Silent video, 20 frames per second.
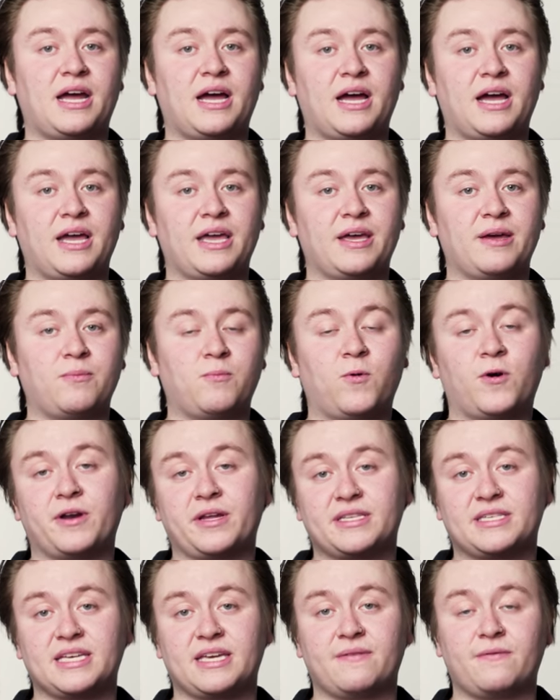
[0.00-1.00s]
I am
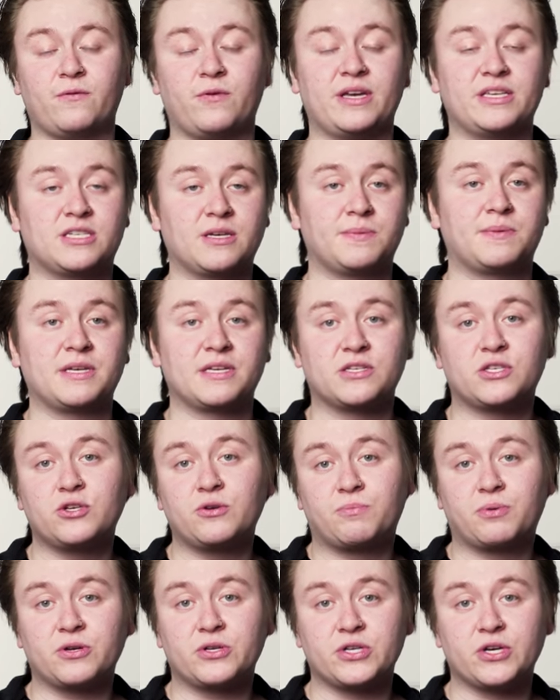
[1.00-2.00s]
wanting to give away something
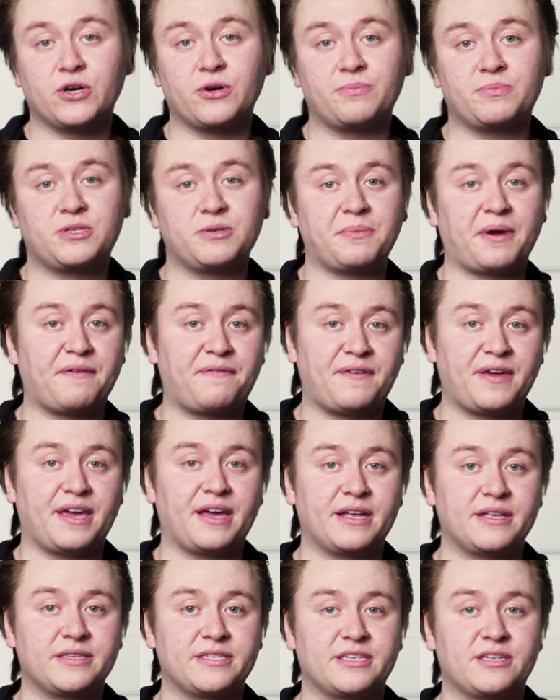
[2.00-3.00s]
super dope to my
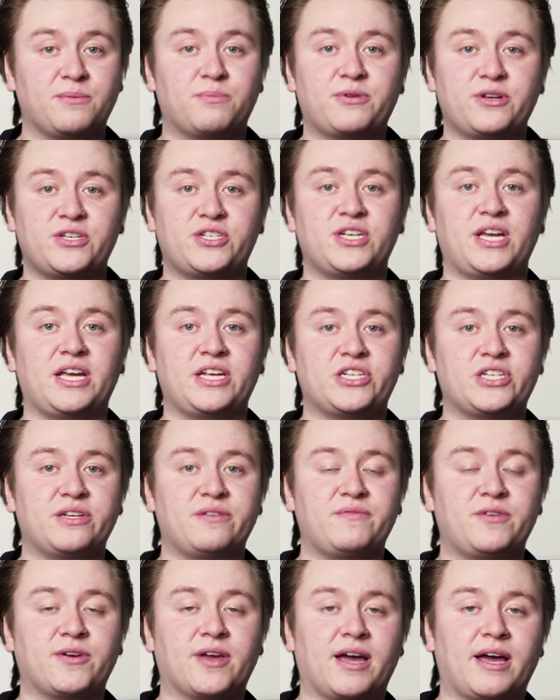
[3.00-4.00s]
fans in appreciation
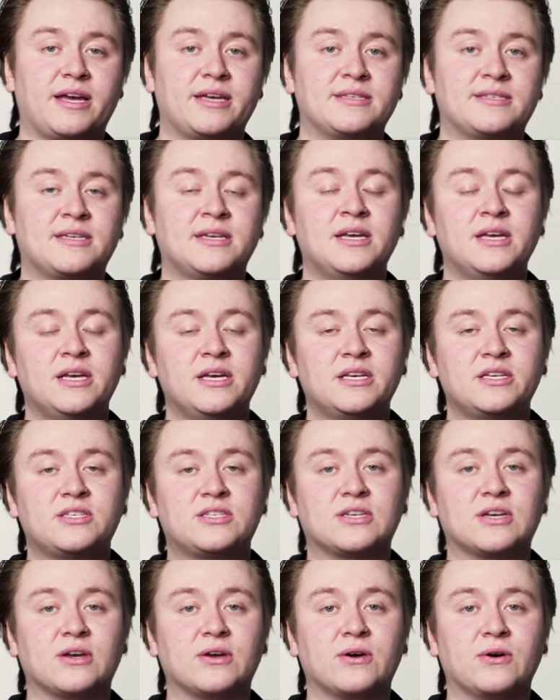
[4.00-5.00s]
of you guys.
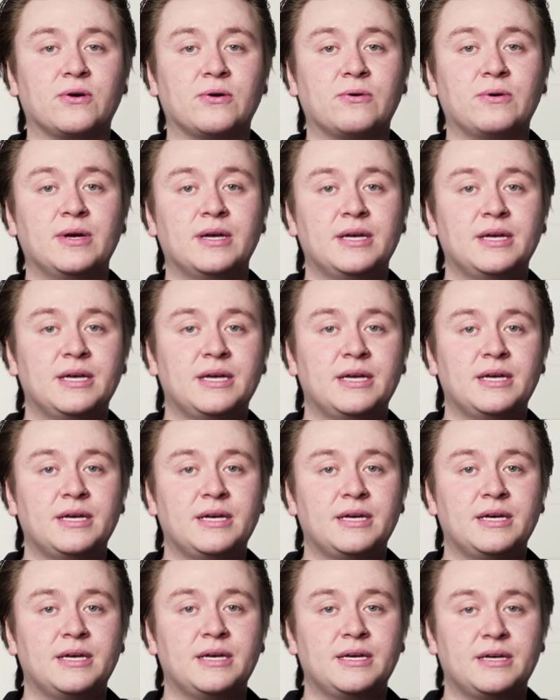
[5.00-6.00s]
So
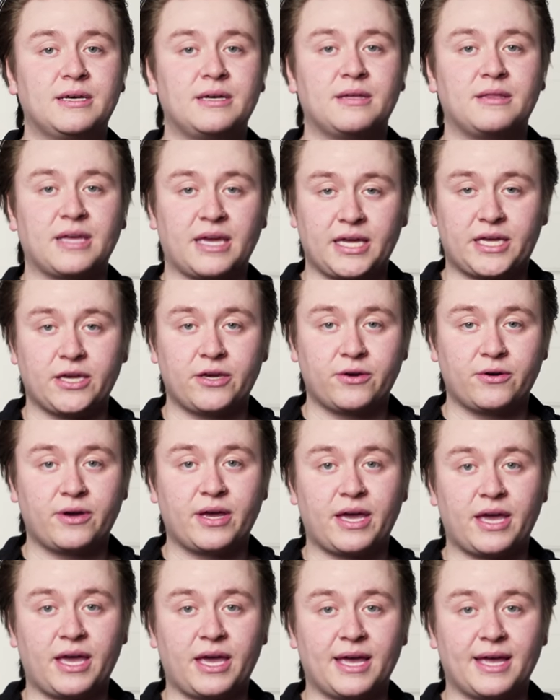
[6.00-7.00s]
thank you.
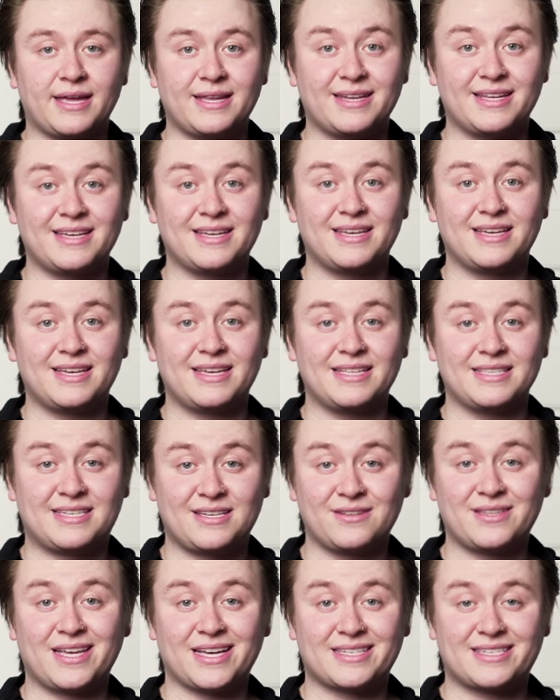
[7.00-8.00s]
And
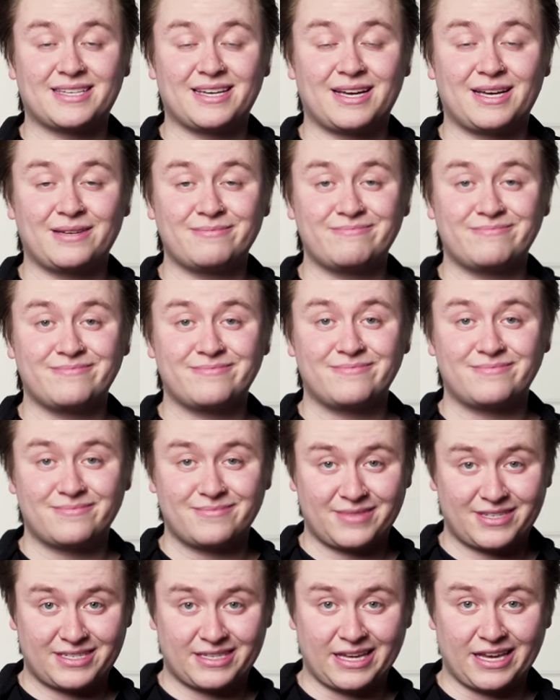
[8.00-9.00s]
until next time,
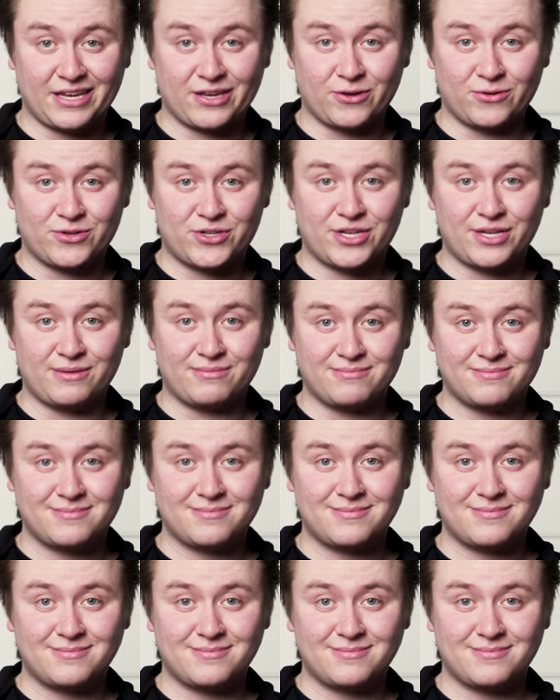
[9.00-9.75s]
stay Gucci.